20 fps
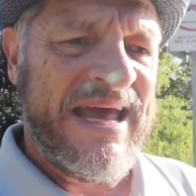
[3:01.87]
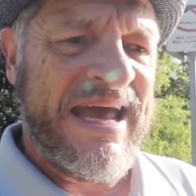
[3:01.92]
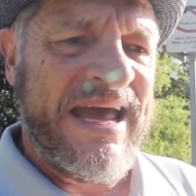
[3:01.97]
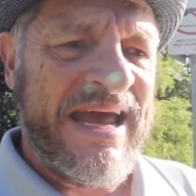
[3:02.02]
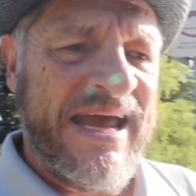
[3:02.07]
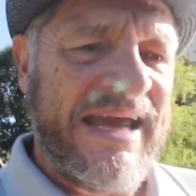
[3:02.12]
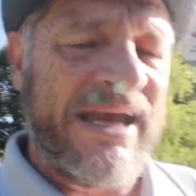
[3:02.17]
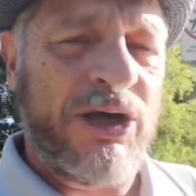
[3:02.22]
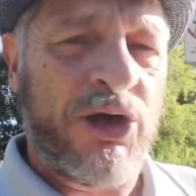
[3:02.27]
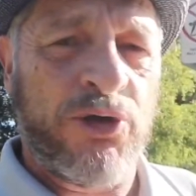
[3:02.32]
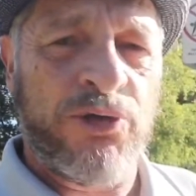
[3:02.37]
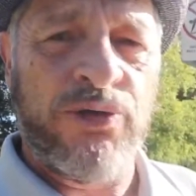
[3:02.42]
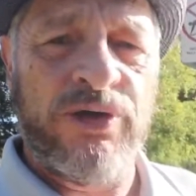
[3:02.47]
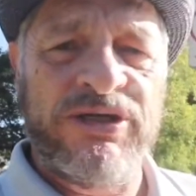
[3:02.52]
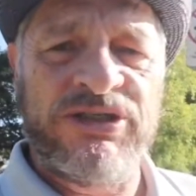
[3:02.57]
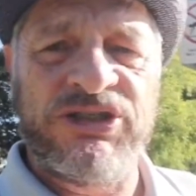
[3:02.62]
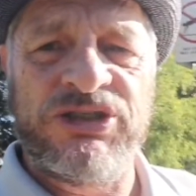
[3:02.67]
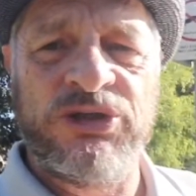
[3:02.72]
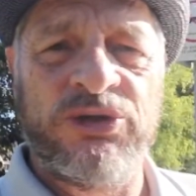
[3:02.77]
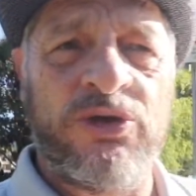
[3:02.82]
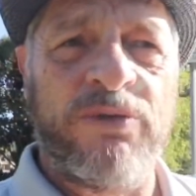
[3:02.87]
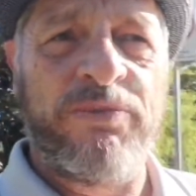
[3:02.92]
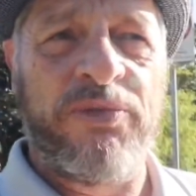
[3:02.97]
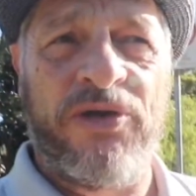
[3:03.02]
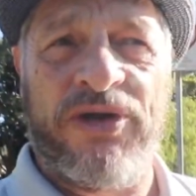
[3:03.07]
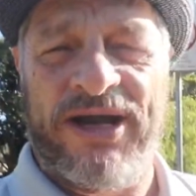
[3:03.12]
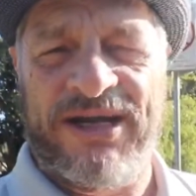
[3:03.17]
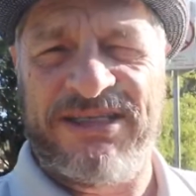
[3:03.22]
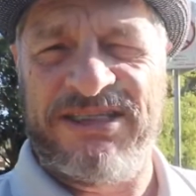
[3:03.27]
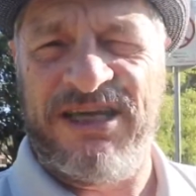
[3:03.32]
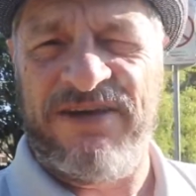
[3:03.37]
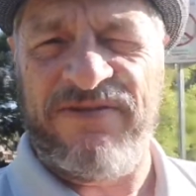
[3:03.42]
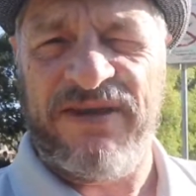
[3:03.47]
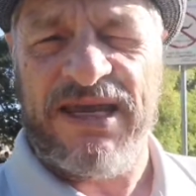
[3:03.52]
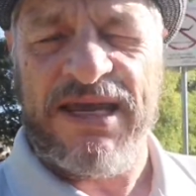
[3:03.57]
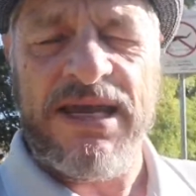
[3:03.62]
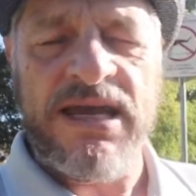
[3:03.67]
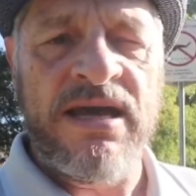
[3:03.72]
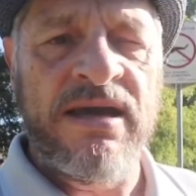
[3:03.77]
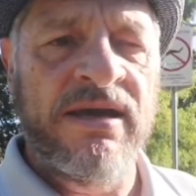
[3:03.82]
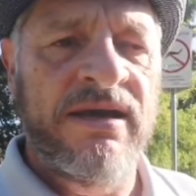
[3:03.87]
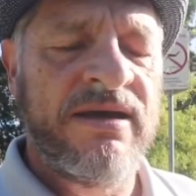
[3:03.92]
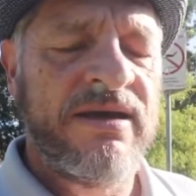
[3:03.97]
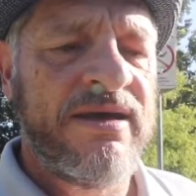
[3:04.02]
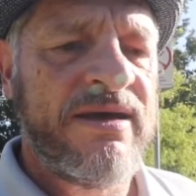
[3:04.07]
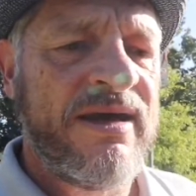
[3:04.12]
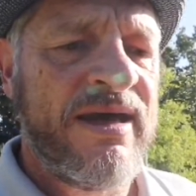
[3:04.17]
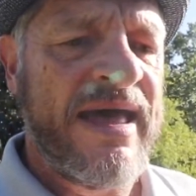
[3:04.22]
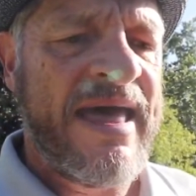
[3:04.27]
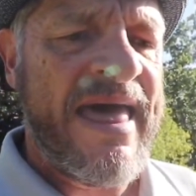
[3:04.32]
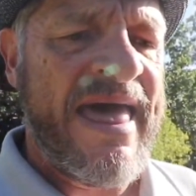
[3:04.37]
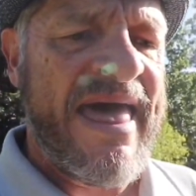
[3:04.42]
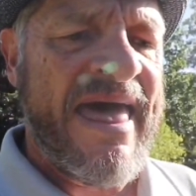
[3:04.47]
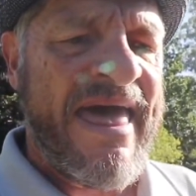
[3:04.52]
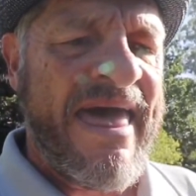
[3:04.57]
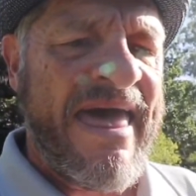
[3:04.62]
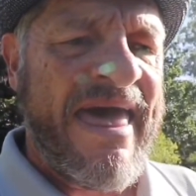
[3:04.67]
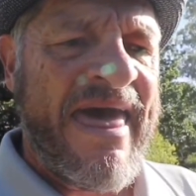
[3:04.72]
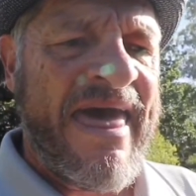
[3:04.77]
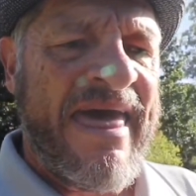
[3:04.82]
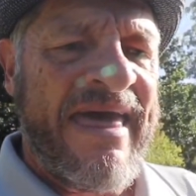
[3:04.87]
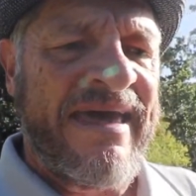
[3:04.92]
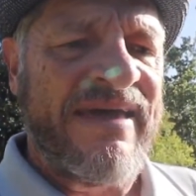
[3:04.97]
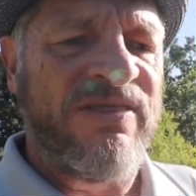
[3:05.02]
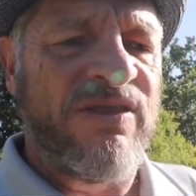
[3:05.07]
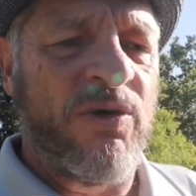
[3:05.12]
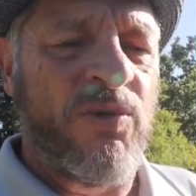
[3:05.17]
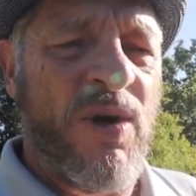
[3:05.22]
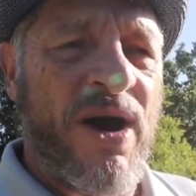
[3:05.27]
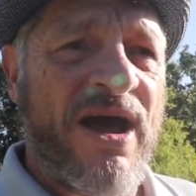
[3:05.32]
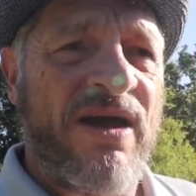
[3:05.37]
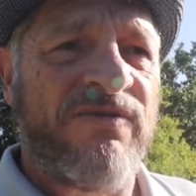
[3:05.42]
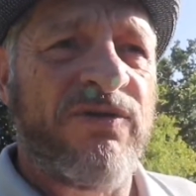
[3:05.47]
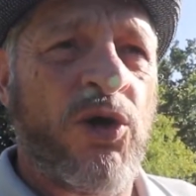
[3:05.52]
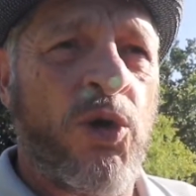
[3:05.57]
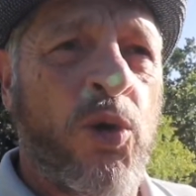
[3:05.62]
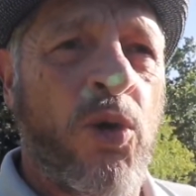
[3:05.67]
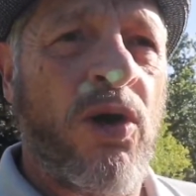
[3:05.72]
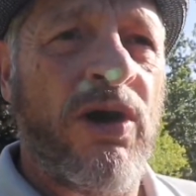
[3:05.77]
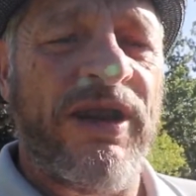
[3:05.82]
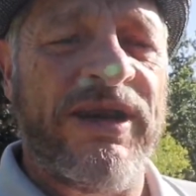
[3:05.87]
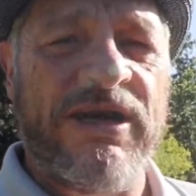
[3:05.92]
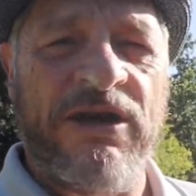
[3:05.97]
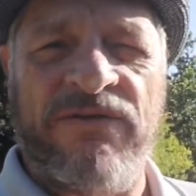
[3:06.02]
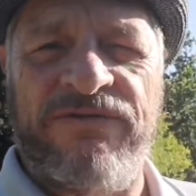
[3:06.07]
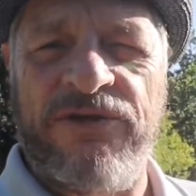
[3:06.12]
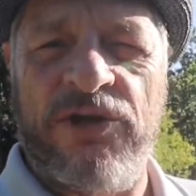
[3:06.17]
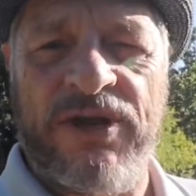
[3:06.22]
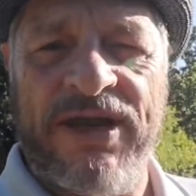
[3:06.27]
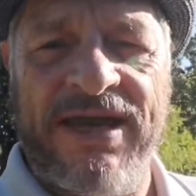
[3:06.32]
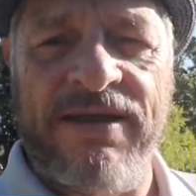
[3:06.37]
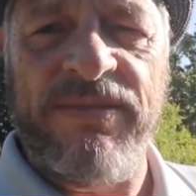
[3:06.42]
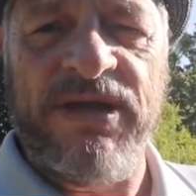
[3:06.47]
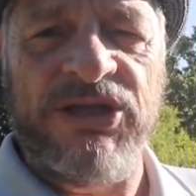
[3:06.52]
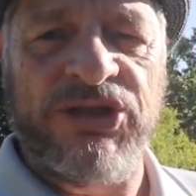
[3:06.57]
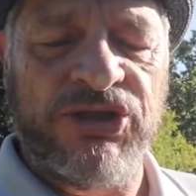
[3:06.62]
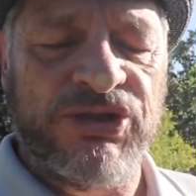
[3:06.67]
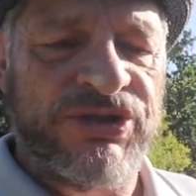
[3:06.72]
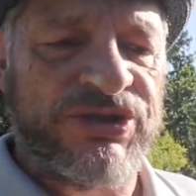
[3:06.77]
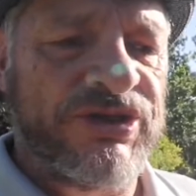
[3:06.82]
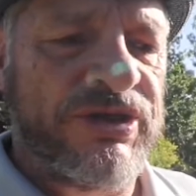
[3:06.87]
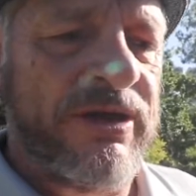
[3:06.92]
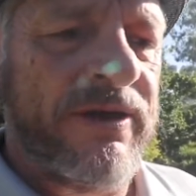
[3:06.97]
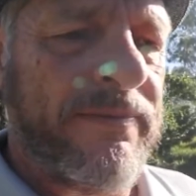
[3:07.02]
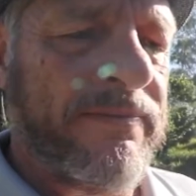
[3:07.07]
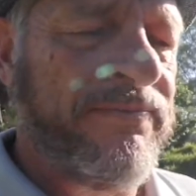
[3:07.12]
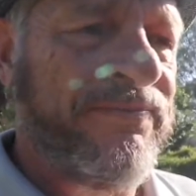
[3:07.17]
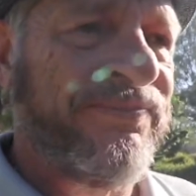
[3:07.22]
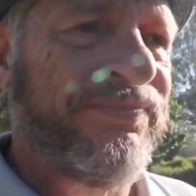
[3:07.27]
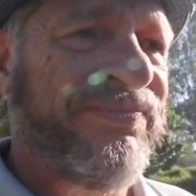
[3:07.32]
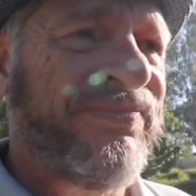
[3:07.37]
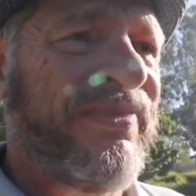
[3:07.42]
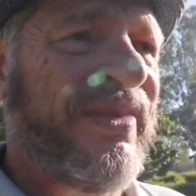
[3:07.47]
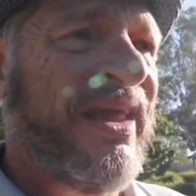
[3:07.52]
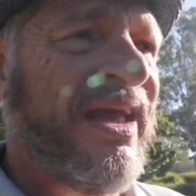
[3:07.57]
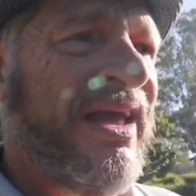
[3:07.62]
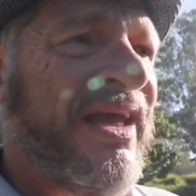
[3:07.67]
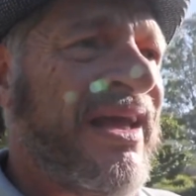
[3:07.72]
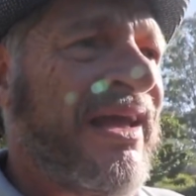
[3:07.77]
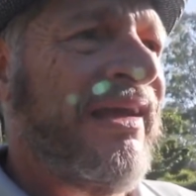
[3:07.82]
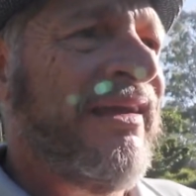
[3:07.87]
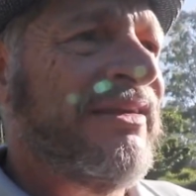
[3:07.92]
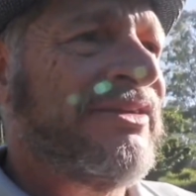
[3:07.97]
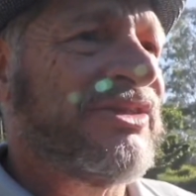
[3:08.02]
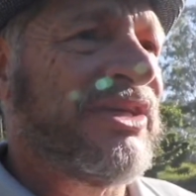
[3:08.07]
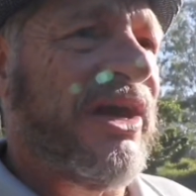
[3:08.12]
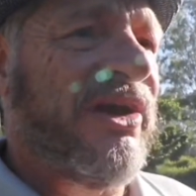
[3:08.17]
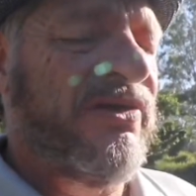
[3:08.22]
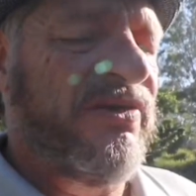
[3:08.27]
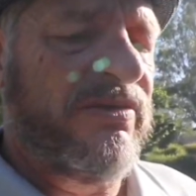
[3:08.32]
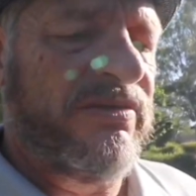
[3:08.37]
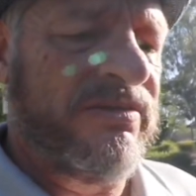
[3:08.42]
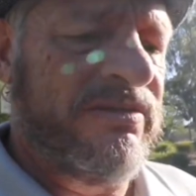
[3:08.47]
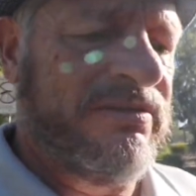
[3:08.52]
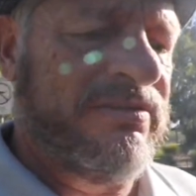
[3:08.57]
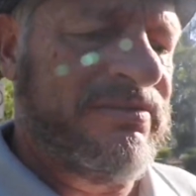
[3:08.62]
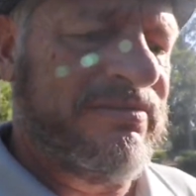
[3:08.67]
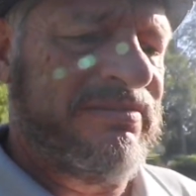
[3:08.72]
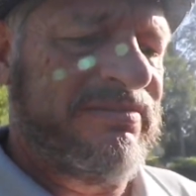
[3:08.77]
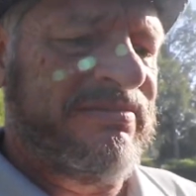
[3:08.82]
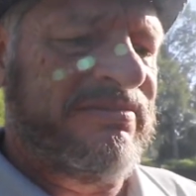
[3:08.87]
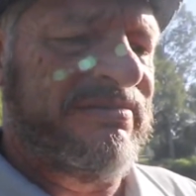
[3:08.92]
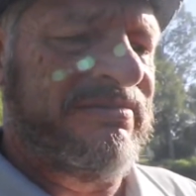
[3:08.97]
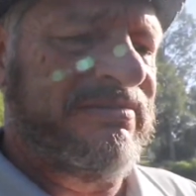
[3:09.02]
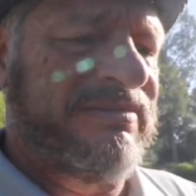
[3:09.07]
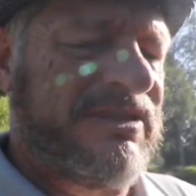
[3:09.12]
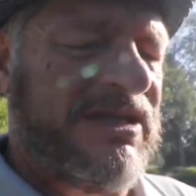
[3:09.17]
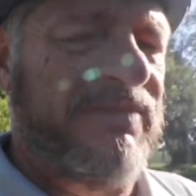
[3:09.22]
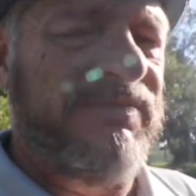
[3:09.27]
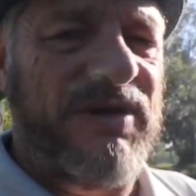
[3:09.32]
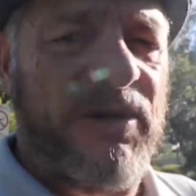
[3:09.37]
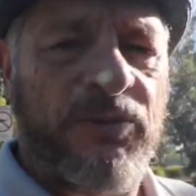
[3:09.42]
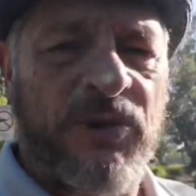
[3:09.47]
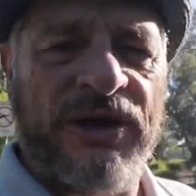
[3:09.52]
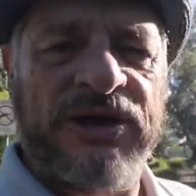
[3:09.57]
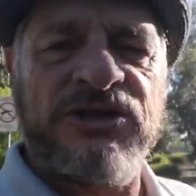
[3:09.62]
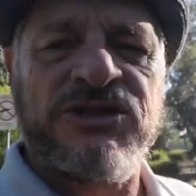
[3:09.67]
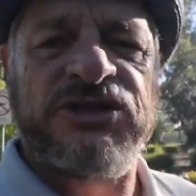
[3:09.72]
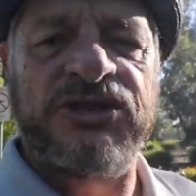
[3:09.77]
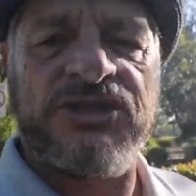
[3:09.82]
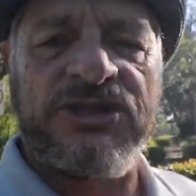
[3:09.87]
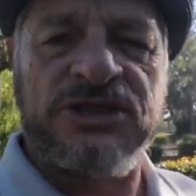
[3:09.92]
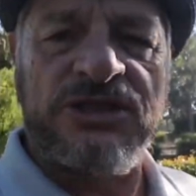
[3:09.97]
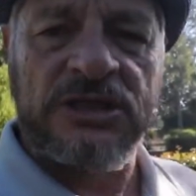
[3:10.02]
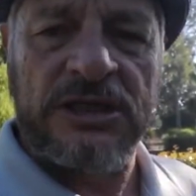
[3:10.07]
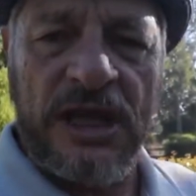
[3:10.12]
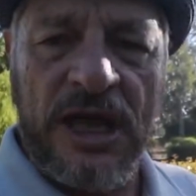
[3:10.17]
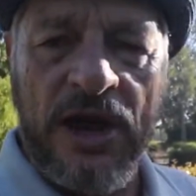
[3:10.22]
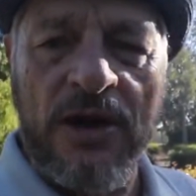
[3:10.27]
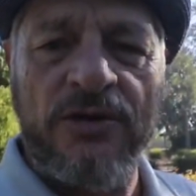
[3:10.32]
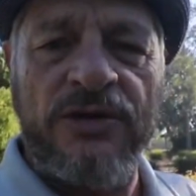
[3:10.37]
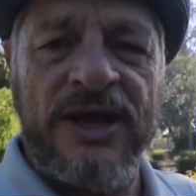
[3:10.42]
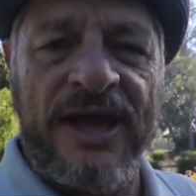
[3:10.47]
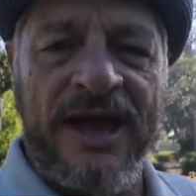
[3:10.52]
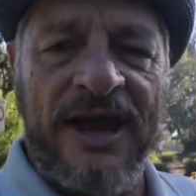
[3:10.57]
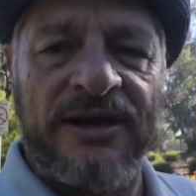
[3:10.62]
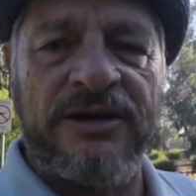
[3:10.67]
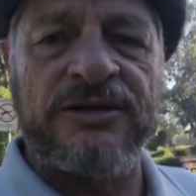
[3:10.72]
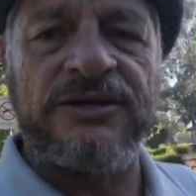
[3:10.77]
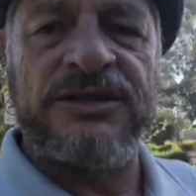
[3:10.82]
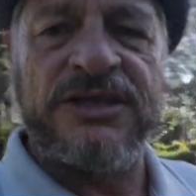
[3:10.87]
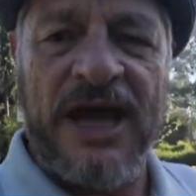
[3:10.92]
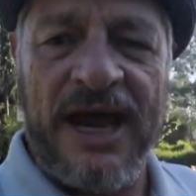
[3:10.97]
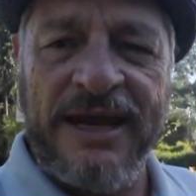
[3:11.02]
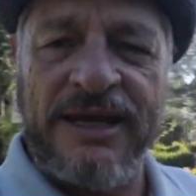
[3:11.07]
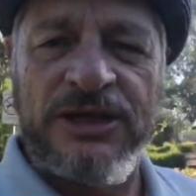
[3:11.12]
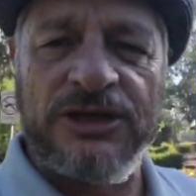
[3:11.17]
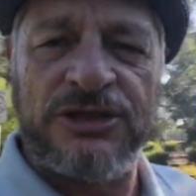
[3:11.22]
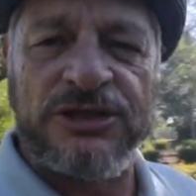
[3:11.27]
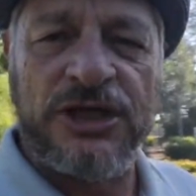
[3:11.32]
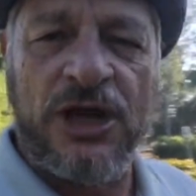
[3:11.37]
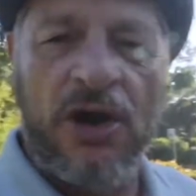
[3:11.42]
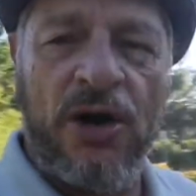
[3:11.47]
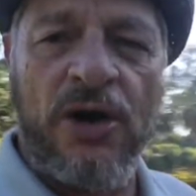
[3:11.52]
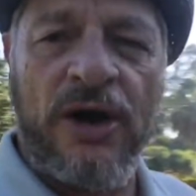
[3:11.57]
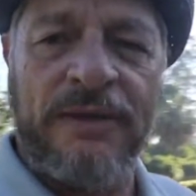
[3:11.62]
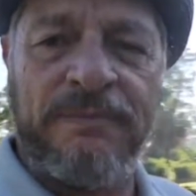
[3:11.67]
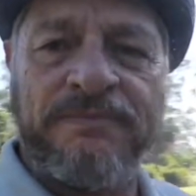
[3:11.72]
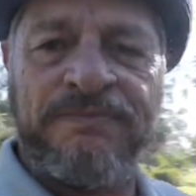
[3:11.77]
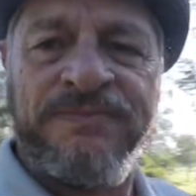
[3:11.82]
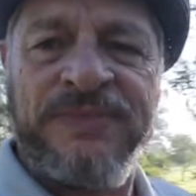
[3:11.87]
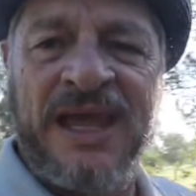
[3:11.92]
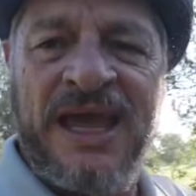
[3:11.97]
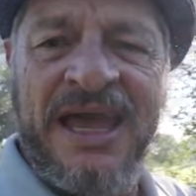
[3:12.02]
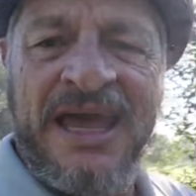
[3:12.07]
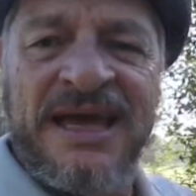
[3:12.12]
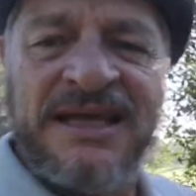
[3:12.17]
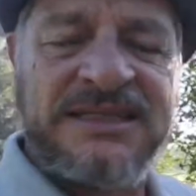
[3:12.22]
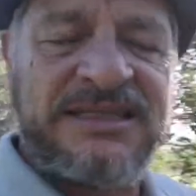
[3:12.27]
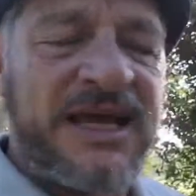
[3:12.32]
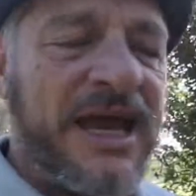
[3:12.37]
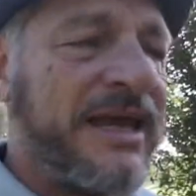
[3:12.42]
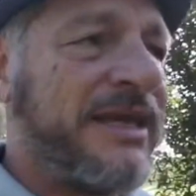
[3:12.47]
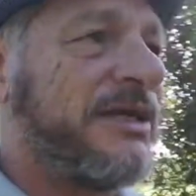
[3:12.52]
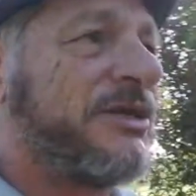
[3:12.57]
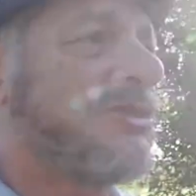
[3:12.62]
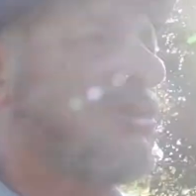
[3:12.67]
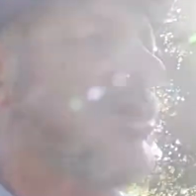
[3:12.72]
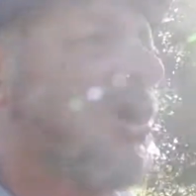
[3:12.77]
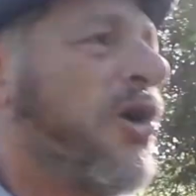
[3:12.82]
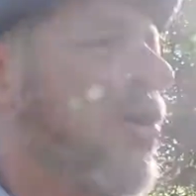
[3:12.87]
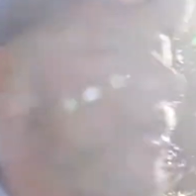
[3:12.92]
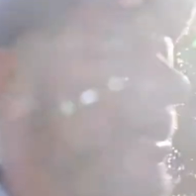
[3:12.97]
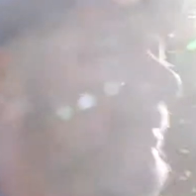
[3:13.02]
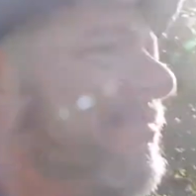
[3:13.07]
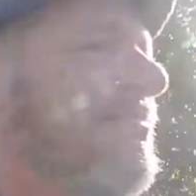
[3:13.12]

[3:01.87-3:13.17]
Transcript: increase your productivity in the way of quality of your images. So tip number 1 is to slow down and take your time. Take your time